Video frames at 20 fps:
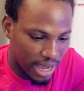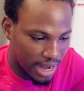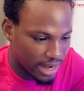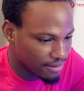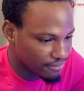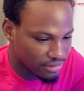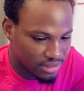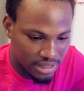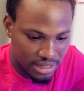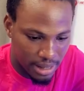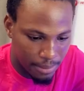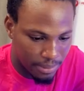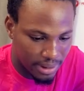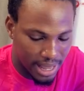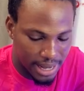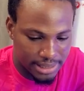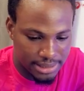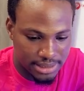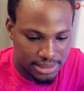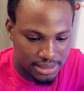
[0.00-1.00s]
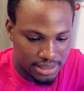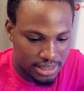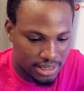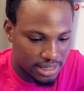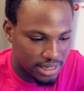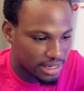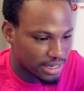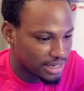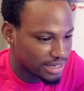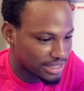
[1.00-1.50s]
and everything applies
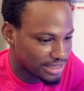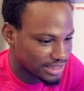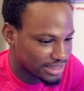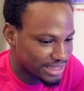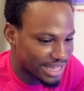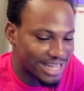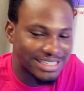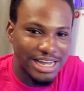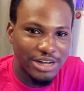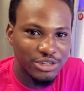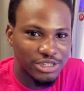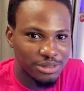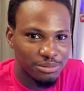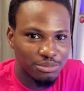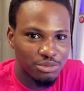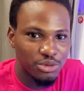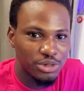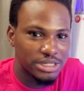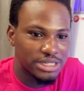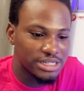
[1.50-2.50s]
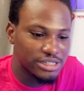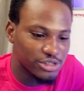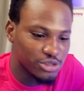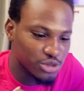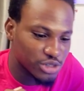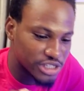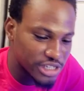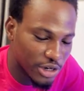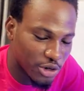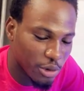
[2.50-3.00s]
that's how simple it is
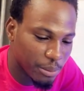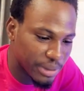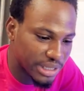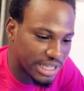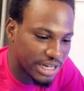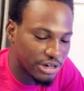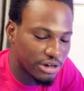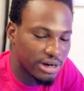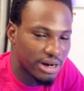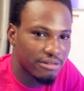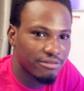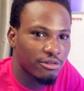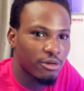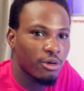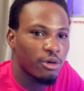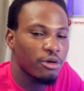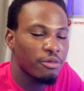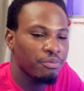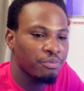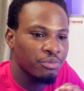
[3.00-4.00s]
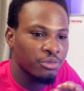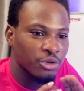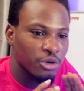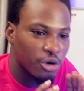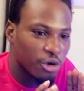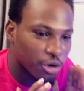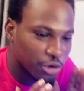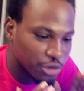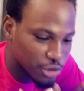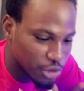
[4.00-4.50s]
to set up metatrader 4
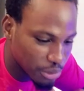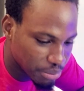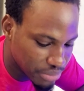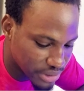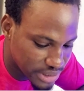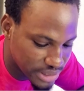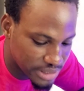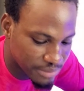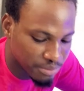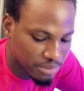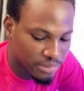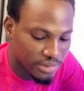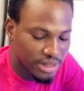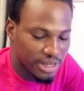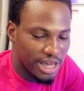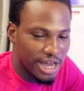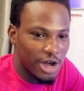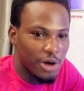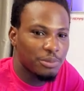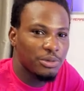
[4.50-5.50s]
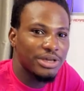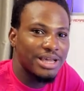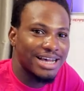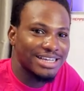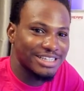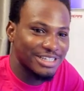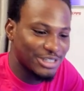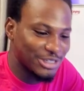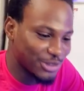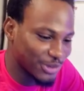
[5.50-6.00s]
on your pc i hope you
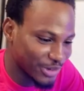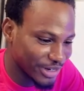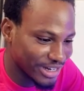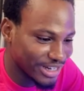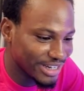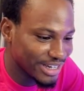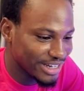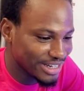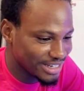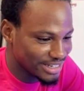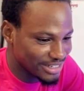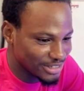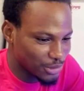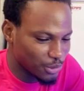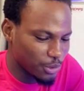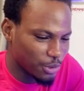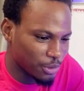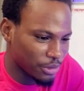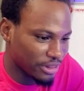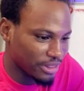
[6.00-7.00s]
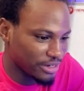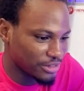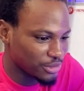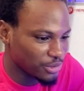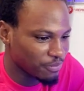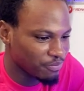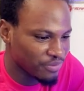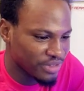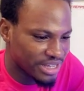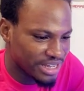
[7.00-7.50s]
guys enjoy this whole content
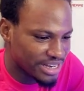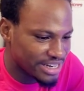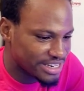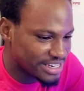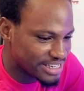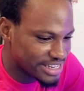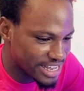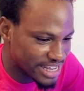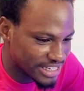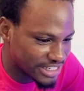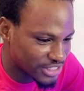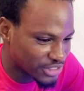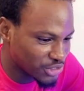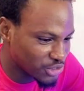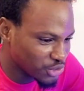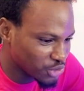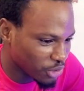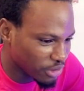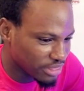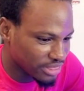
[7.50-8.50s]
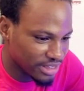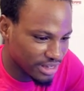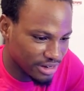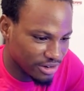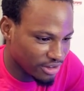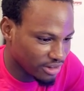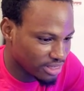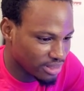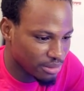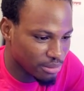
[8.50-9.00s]
so there is nothing
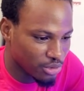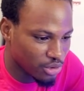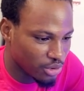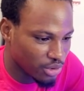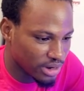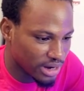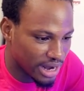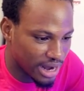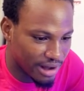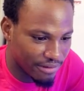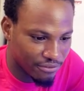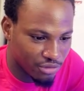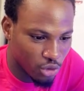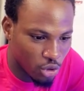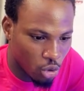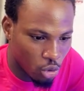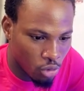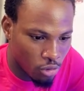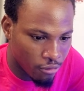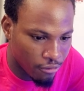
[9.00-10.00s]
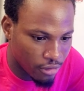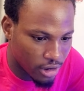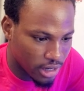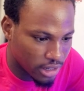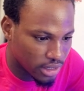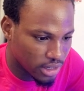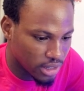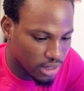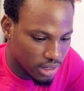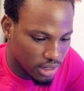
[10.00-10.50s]
nothing more that i have not covered
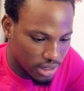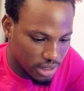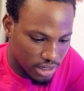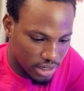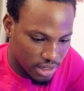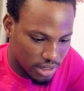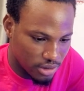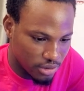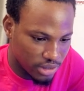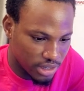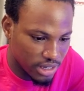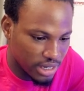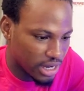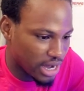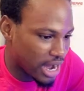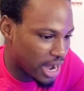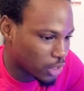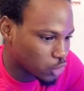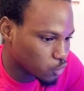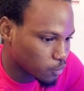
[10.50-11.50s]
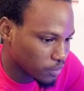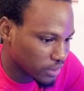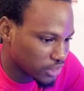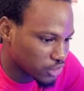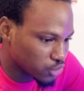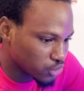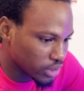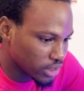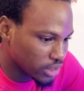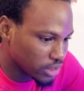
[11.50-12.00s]
uh, okay how to
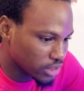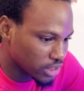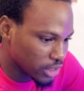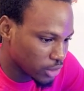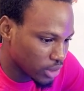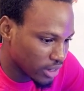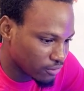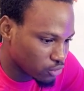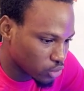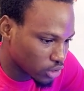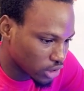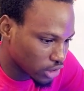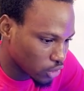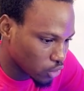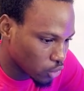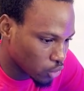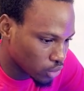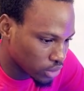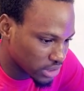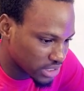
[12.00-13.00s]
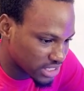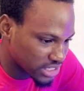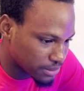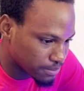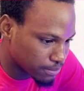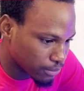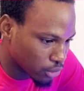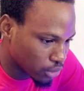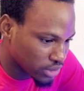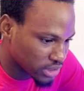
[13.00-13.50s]
place trade then you have to click on this
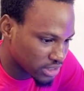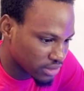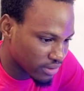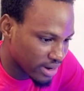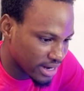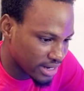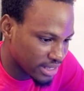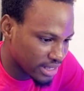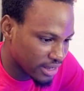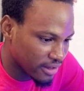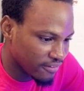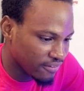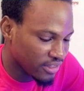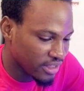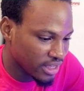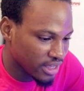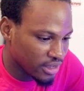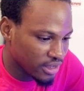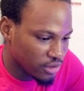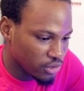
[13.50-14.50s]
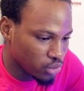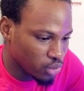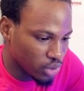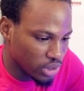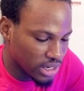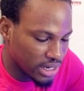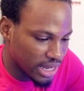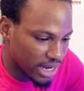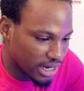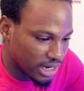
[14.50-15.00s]
button right here you
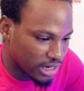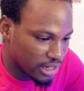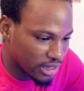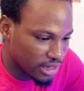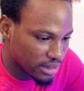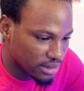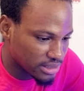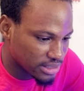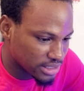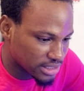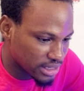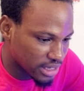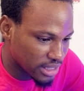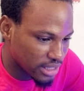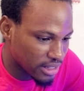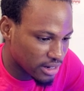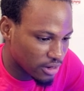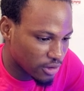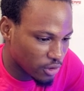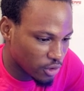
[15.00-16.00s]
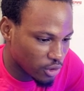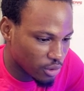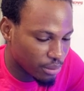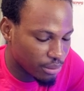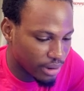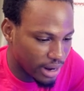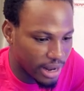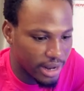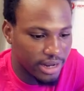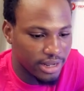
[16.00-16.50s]
either click sell or
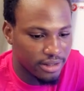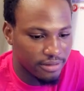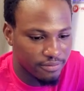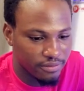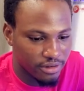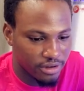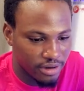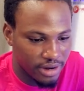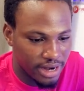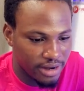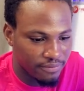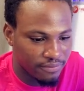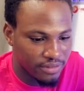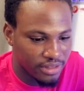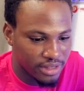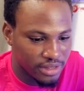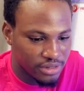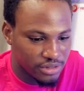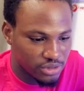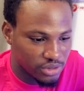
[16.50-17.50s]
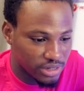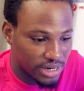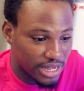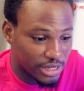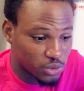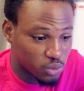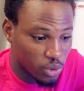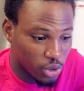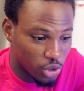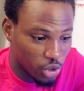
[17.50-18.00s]
buy all right so
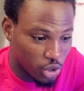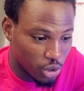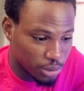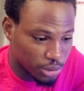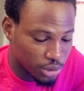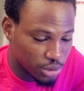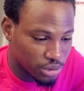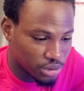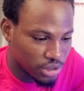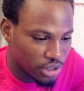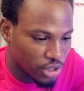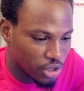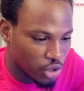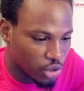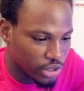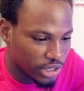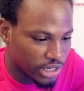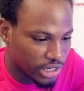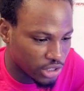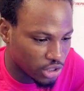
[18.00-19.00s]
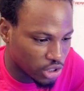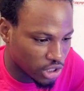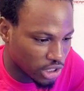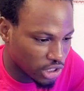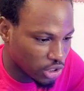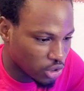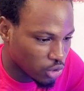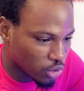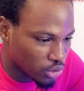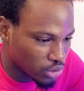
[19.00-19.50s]
that's one option or you can
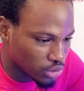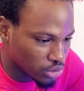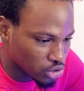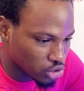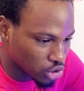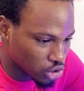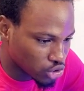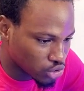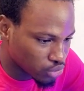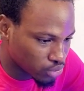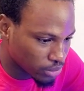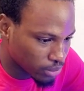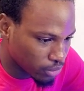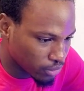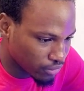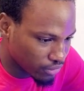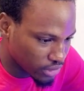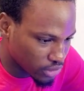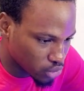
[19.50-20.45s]
click on just remove